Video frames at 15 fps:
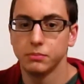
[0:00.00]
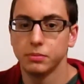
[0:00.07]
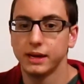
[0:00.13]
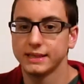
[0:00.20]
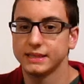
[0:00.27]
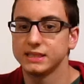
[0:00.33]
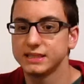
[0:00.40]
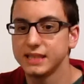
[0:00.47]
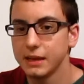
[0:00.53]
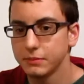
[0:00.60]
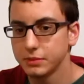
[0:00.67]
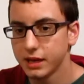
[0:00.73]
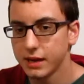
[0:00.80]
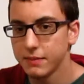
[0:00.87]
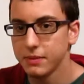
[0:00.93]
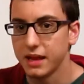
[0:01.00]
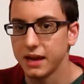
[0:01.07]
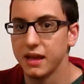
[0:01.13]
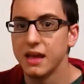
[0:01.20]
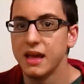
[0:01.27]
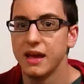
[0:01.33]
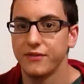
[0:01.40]
But at the same time
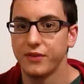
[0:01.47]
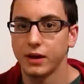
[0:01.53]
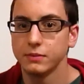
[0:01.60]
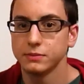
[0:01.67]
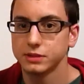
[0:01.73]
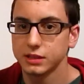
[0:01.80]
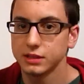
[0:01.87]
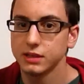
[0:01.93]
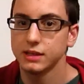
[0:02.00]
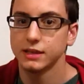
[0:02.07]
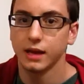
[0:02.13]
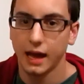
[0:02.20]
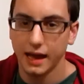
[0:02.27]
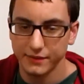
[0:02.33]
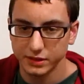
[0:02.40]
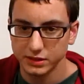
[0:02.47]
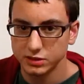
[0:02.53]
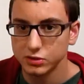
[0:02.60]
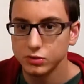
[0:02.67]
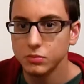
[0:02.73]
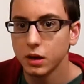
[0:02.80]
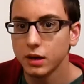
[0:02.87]
then, if I am suddenly having
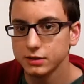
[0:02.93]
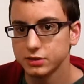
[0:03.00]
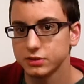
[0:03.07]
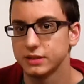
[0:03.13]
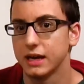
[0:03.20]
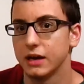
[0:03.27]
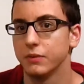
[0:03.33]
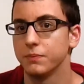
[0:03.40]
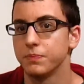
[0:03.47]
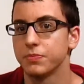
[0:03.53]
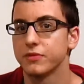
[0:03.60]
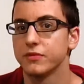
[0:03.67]
2 monsters out,